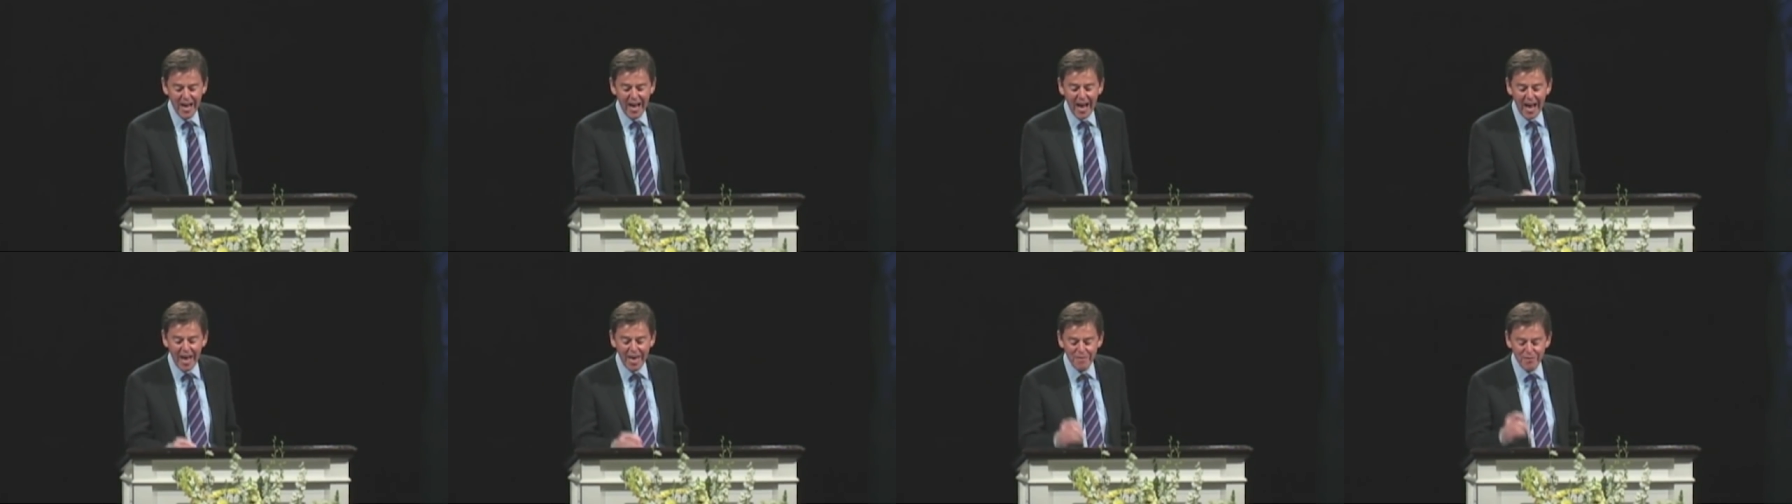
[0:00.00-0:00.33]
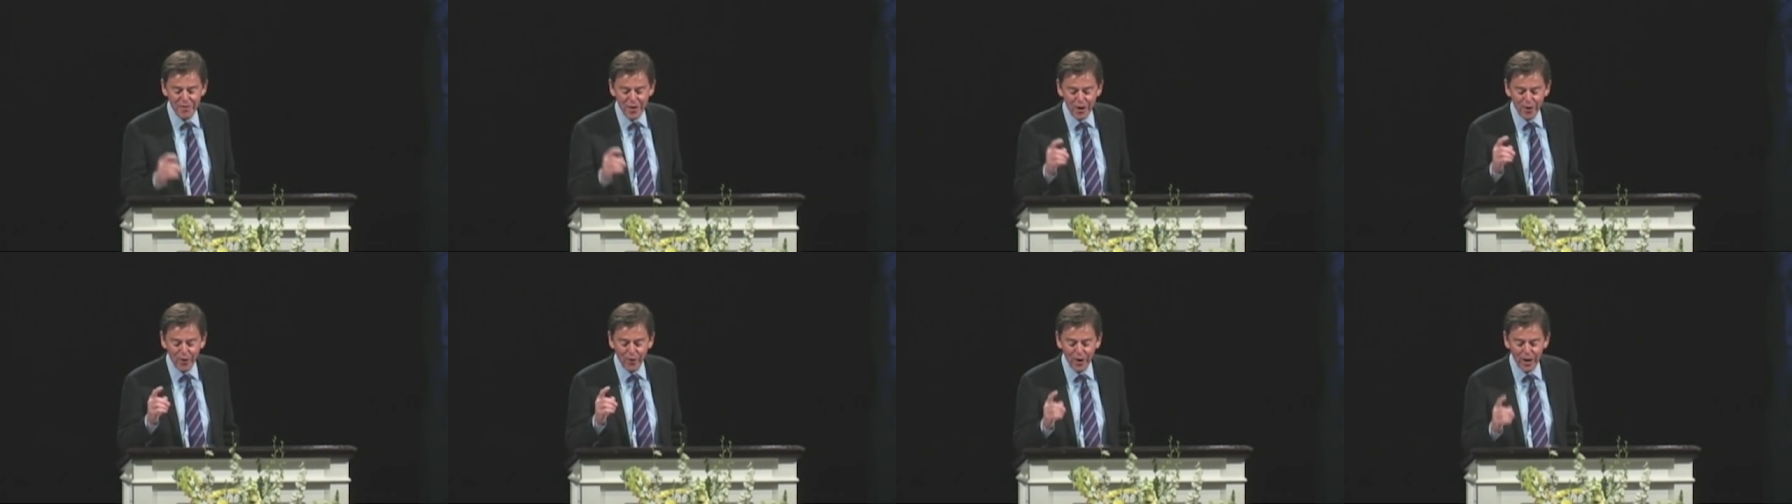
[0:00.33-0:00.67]

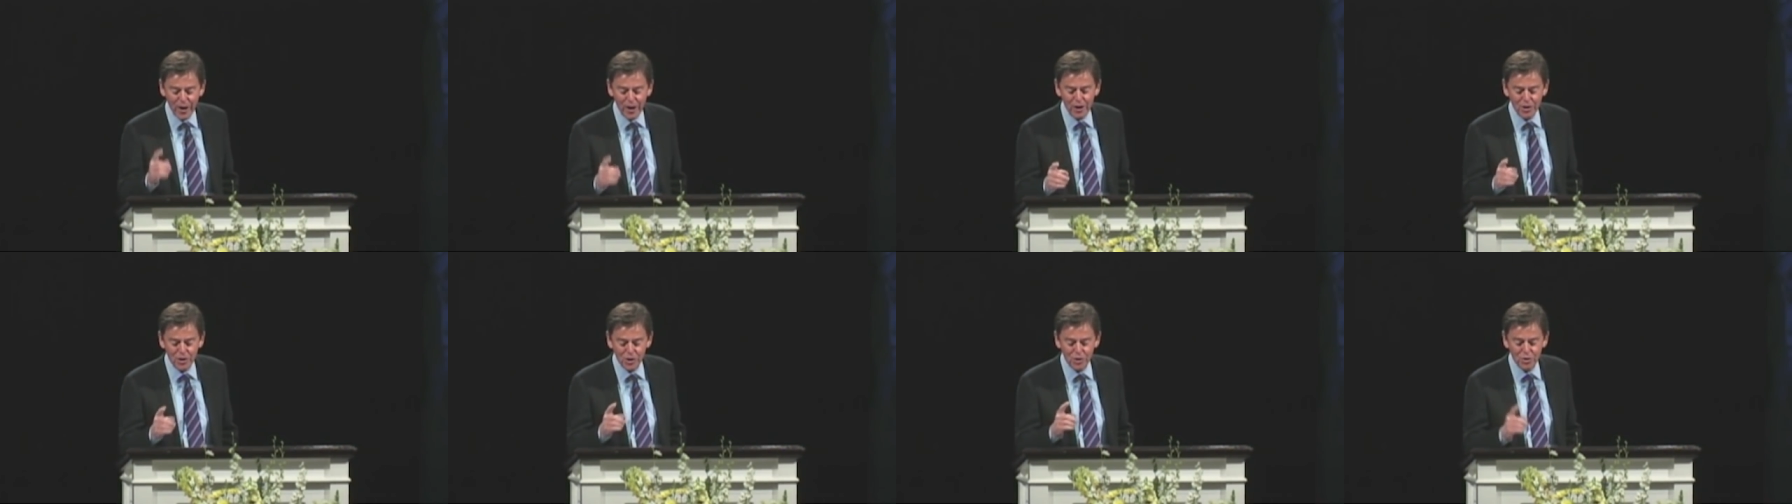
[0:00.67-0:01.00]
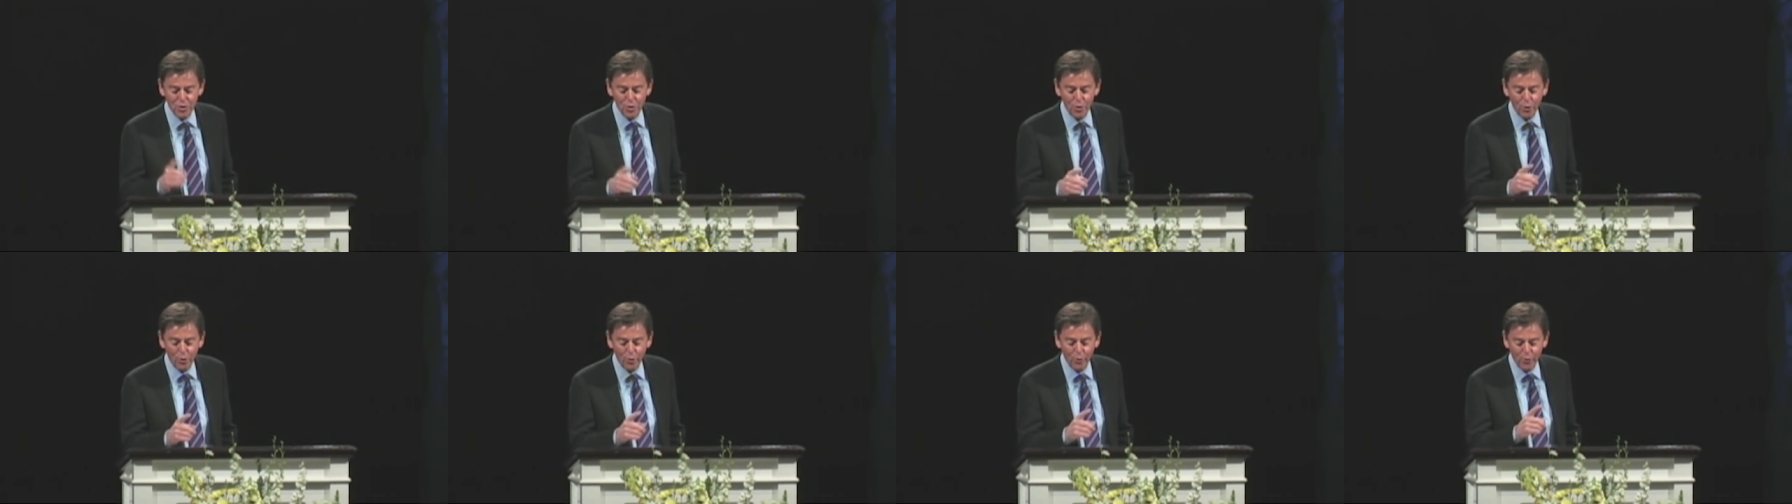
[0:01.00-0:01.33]
And there is
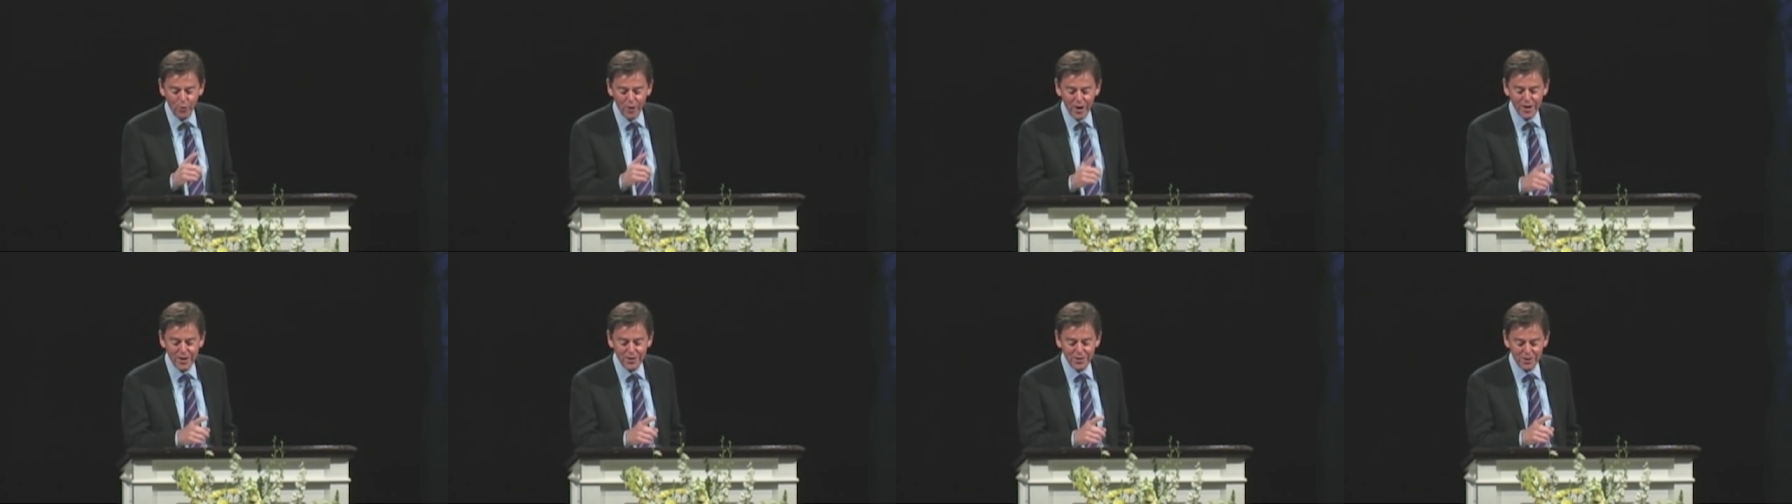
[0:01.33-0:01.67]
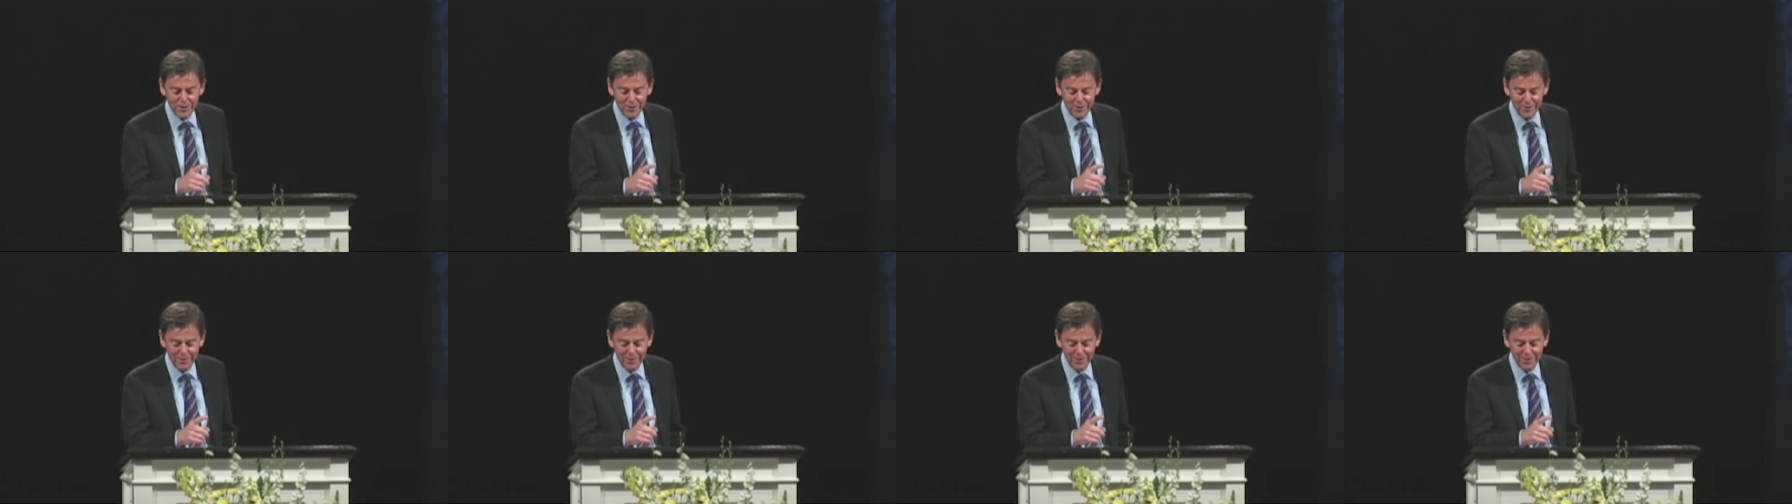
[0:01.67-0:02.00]
no
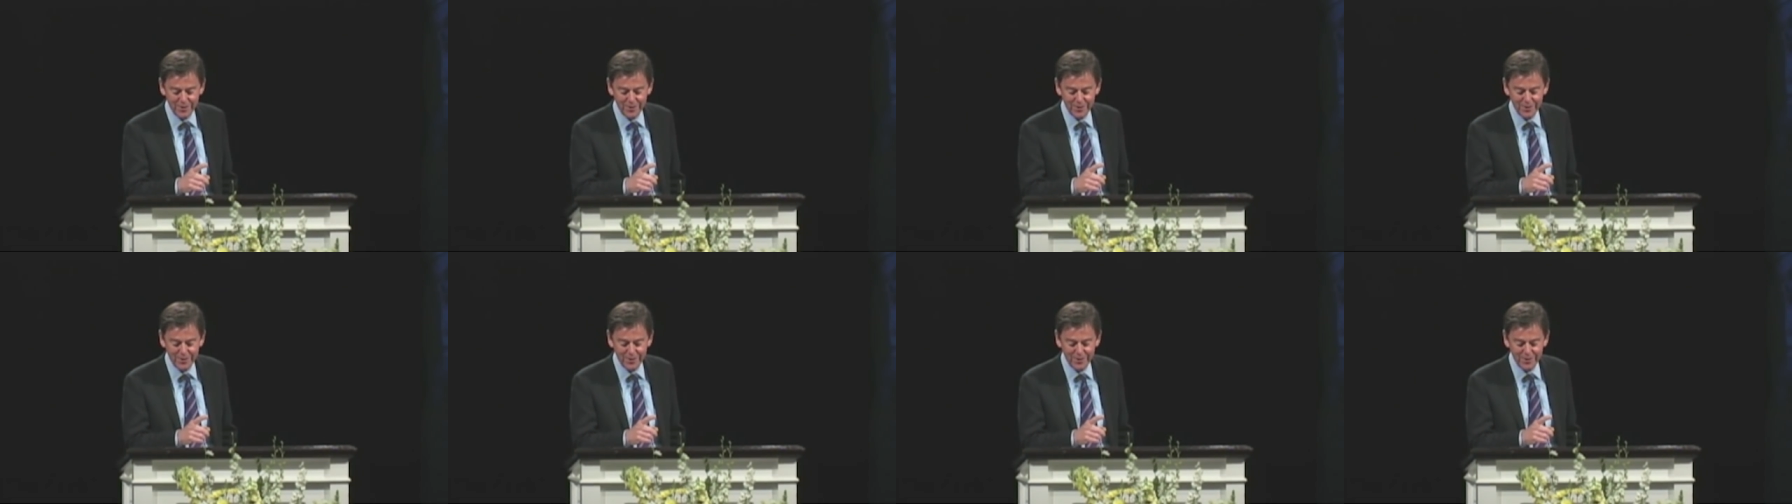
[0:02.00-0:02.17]
reason